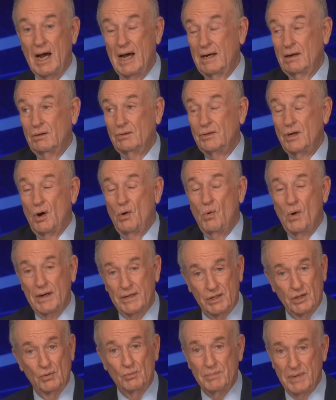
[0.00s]
I don't know
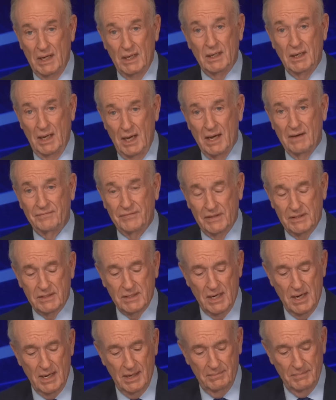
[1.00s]
what you mean half the
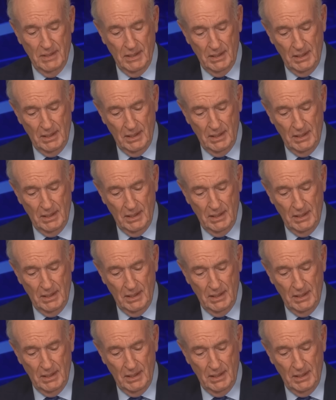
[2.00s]
time.